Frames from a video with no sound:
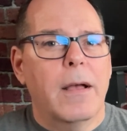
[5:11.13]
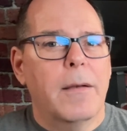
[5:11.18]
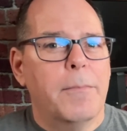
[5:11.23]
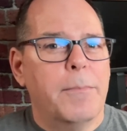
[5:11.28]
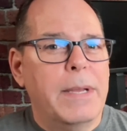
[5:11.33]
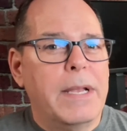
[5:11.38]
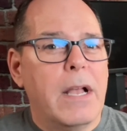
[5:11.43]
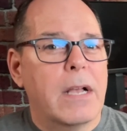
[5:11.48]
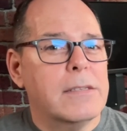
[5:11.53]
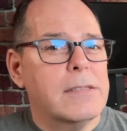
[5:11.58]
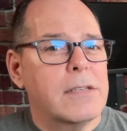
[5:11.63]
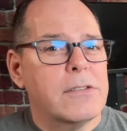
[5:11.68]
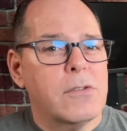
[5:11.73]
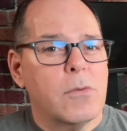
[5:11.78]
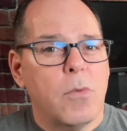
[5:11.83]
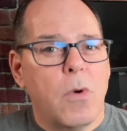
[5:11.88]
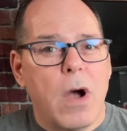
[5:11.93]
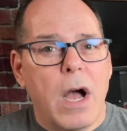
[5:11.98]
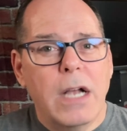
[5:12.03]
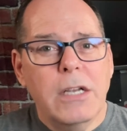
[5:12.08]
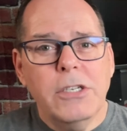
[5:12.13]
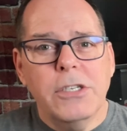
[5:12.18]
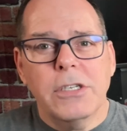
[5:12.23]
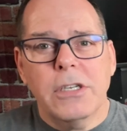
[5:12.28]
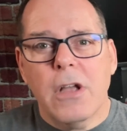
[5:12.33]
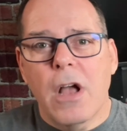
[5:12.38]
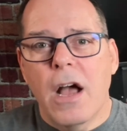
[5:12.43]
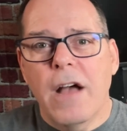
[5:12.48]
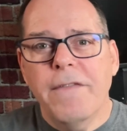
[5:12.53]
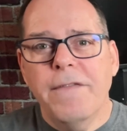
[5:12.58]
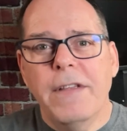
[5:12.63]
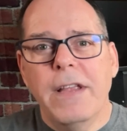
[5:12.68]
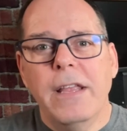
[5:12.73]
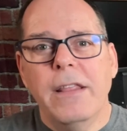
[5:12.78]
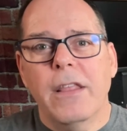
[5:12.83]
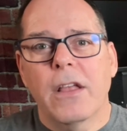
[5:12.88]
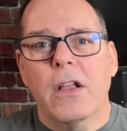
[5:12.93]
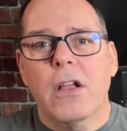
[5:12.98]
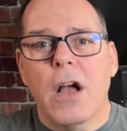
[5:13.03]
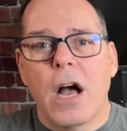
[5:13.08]
Because it's a washed coffee,
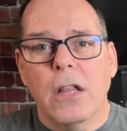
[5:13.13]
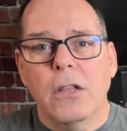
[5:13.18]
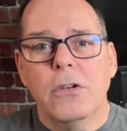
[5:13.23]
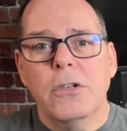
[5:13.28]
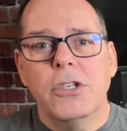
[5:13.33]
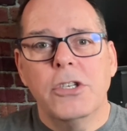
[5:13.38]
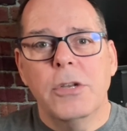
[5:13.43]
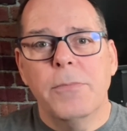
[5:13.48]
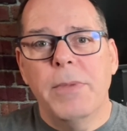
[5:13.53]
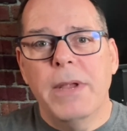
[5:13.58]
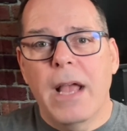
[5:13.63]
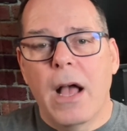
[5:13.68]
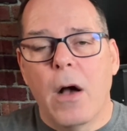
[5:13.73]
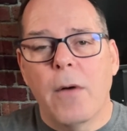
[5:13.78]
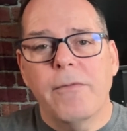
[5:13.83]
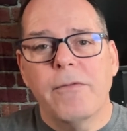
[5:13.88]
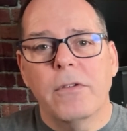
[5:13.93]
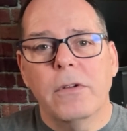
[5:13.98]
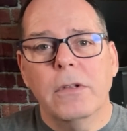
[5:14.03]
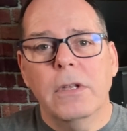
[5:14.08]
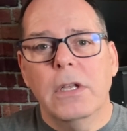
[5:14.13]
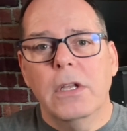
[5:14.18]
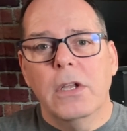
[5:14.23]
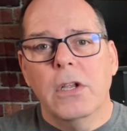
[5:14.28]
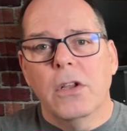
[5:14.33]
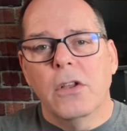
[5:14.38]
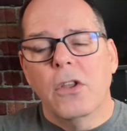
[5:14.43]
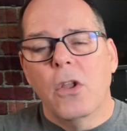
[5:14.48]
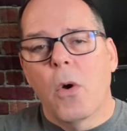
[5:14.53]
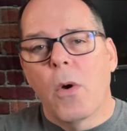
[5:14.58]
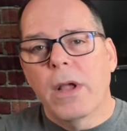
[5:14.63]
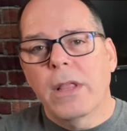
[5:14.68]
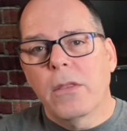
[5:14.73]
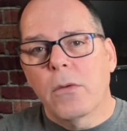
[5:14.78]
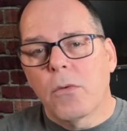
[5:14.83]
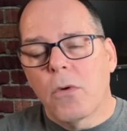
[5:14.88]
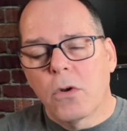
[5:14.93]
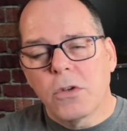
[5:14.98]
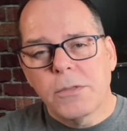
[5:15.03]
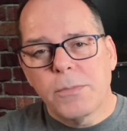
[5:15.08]
the color should be helpful, knowing the
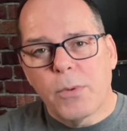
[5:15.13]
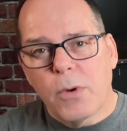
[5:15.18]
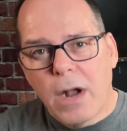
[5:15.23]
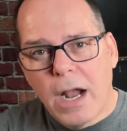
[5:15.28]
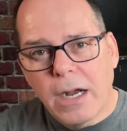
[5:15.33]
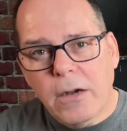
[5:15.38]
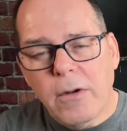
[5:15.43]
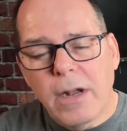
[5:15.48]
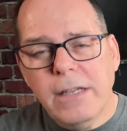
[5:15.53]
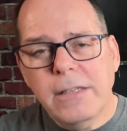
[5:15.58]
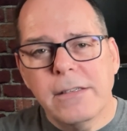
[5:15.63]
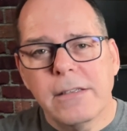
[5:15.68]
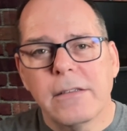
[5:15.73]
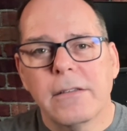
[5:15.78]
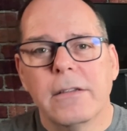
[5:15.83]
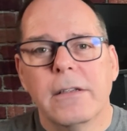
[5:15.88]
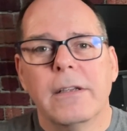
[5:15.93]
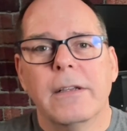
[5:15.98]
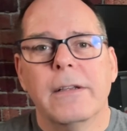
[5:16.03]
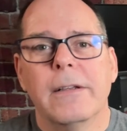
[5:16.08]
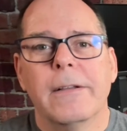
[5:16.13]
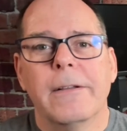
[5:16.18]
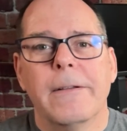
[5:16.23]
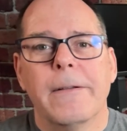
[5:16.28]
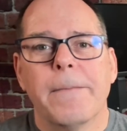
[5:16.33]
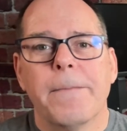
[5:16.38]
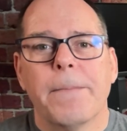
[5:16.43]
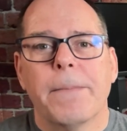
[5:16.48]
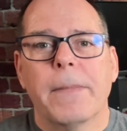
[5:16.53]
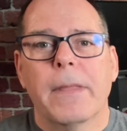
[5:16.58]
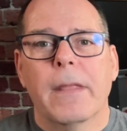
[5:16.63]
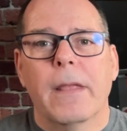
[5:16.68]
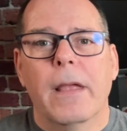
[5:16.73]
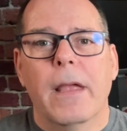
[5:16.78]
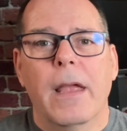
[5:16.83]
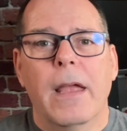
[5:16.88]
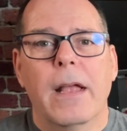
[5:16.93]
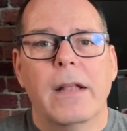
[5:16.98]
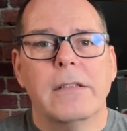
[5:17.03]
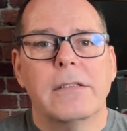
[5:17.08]
roast progress.
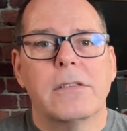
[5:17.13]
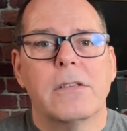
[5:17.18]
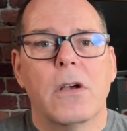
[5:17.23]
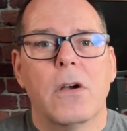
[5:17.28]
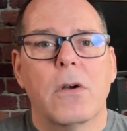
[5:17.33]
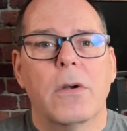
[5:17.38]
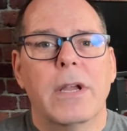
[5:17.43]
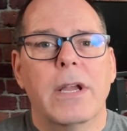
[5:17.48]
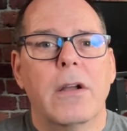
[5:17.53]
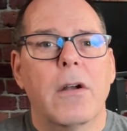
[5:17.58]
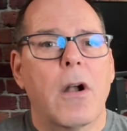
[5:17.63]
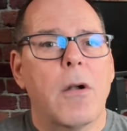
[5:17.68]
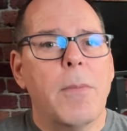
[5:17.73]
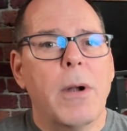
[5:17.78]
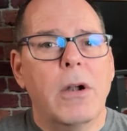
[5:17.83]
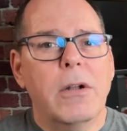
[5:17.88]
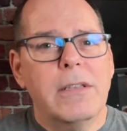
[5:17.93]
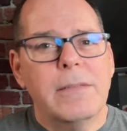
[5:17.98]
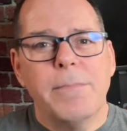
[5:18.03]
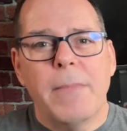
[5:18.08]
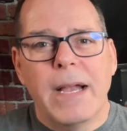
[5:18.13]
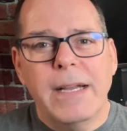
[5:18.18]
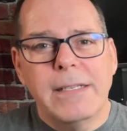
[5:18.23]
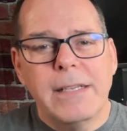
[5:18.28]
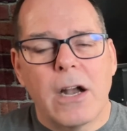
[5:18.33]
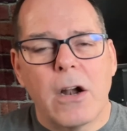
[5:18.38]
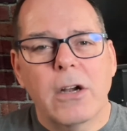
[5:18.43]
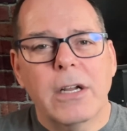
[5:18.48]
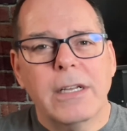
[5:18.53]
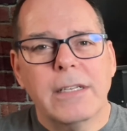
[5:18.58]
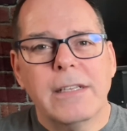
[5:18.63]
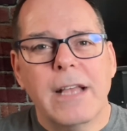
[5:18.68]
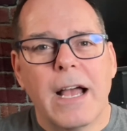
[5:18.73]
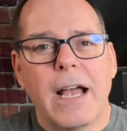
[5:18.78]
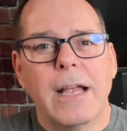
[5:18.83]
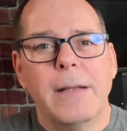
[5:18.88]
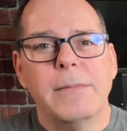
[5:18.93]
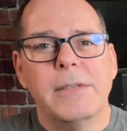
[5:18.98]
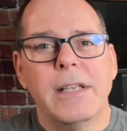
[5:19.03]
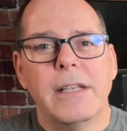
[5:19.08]
And so here are my target
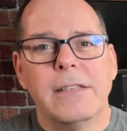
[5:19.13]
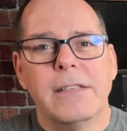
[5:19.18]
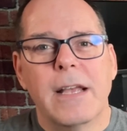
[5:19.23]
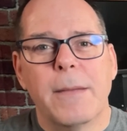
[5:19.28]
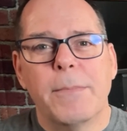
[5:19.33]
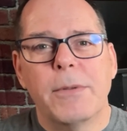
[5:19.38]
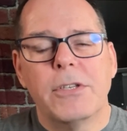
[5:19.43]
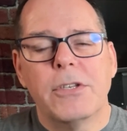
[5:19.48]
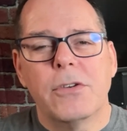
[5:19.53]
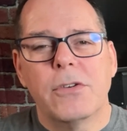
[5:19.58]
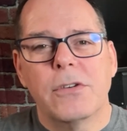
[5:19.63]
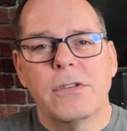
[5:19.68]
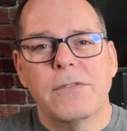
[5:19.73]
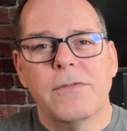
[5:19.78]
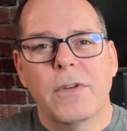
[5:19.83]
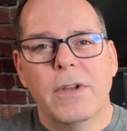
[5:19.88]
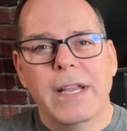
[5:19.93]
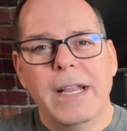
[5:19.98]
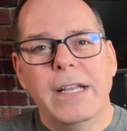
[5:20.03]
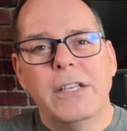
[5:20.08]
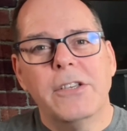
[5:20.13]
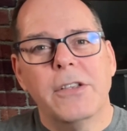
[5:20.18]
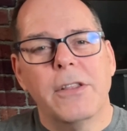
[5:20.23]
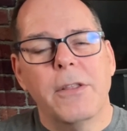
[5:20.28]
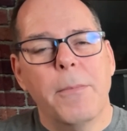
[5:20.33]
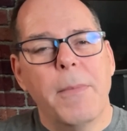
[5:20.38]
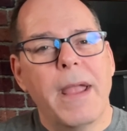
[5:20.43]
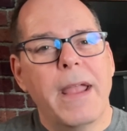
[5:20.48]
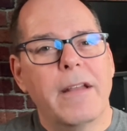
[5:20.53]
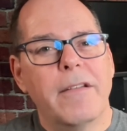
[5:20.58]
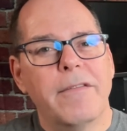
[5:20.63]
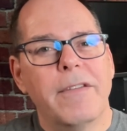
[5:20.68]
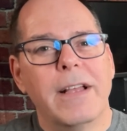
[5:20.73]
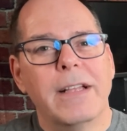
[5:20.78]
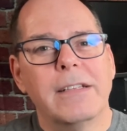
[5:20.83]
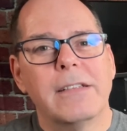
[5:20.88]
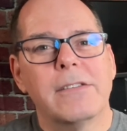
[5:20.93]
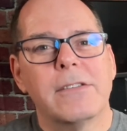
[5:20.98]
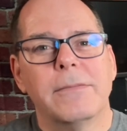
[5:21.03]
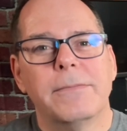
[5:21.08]
times and temperatures for each of the main
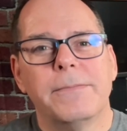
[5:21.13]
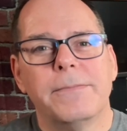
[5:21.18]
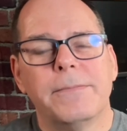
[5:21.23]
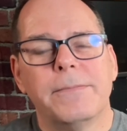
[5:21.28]
events.